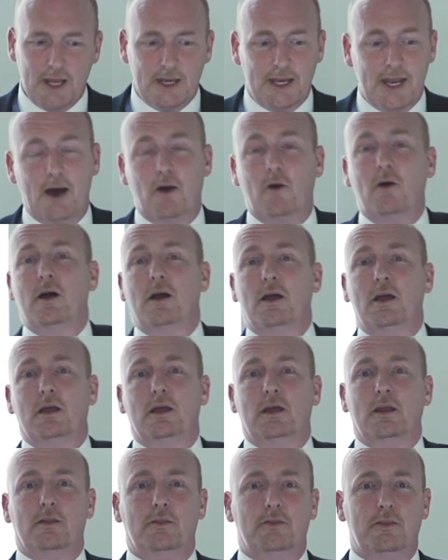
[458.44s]
Now,
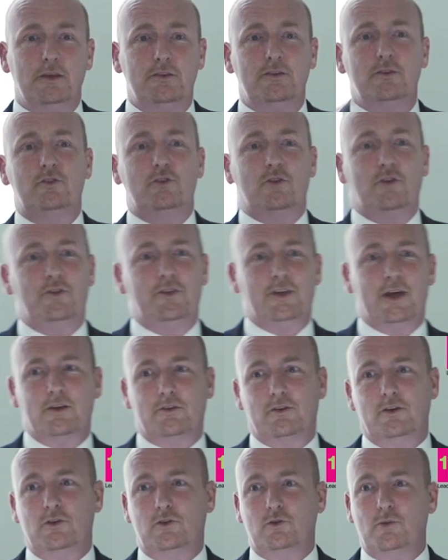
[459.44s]
this is
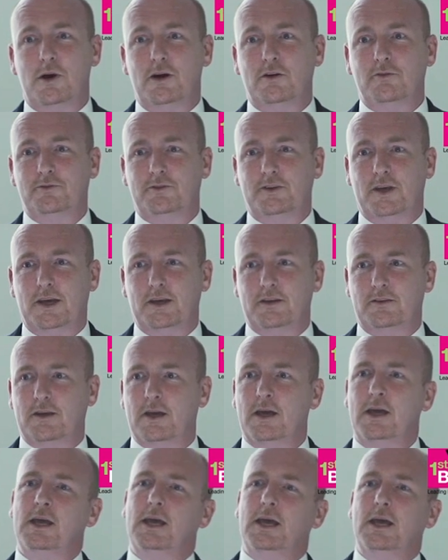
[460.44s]
2012
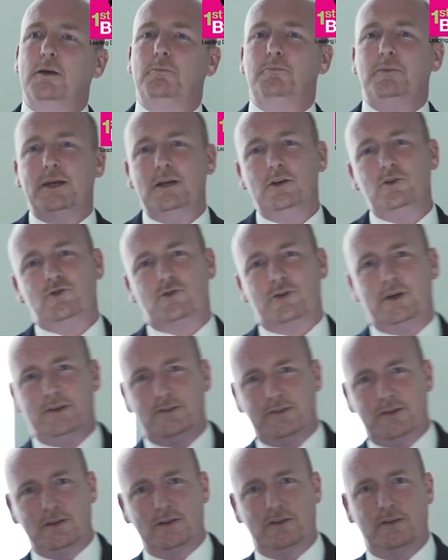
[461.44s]
data. It'll be
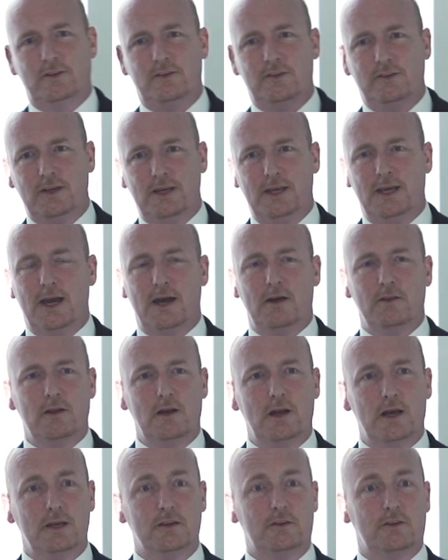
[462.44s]
interesting to see how the
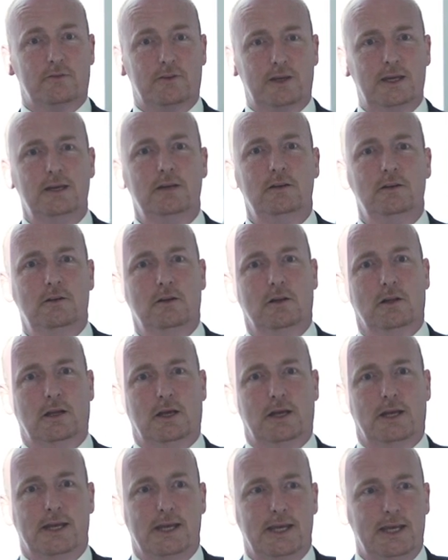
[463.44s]
likes of
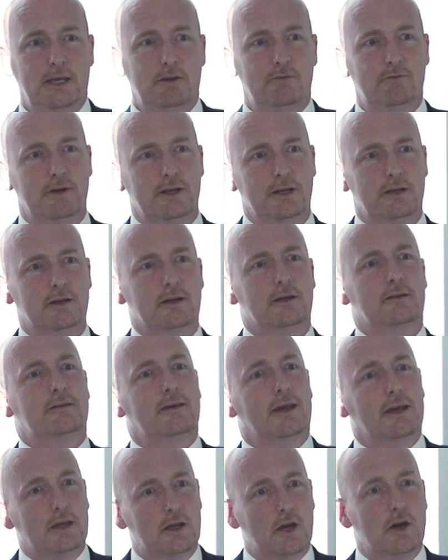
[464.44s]
Kindle and e-reader
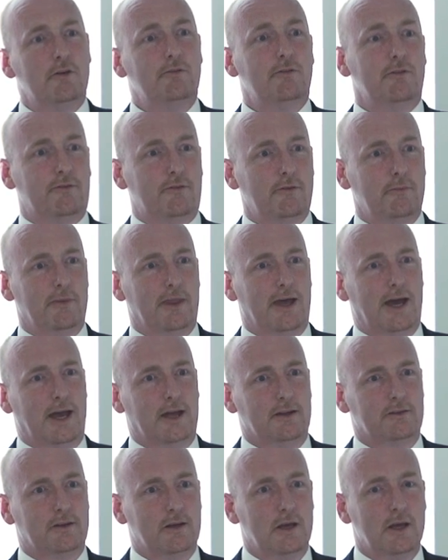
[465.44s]
take over from
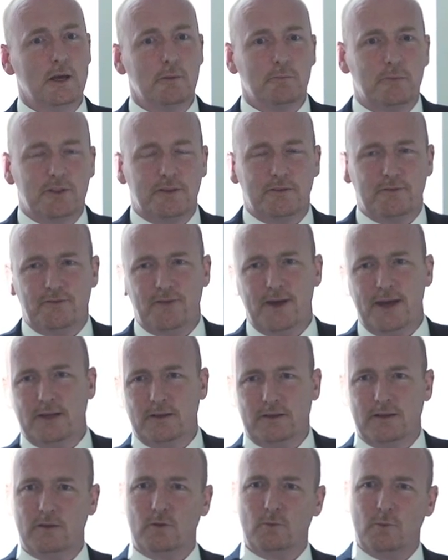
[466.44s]
that. But the
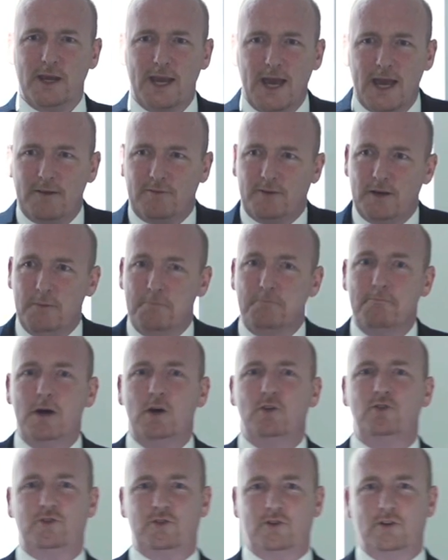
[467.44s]
fact is, we have an
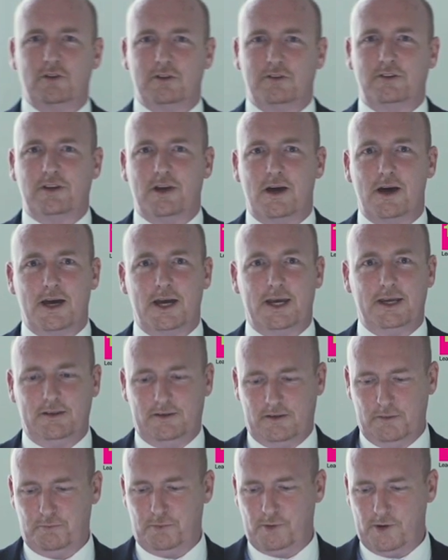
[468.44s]
emotional tie
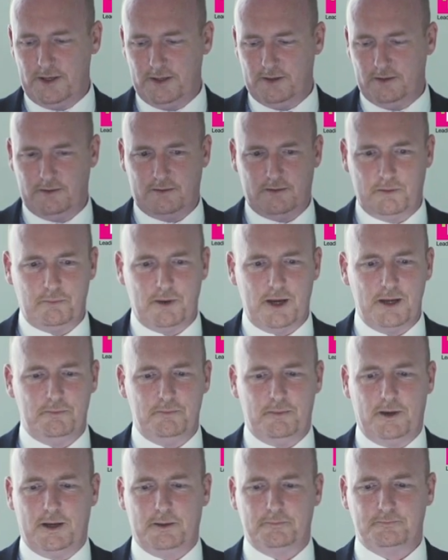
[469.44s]
to print, to
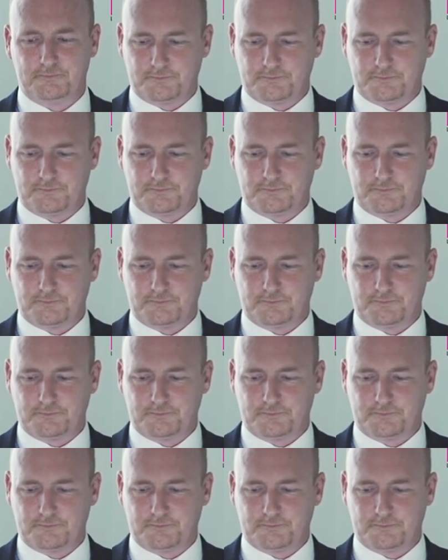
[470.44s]
paper.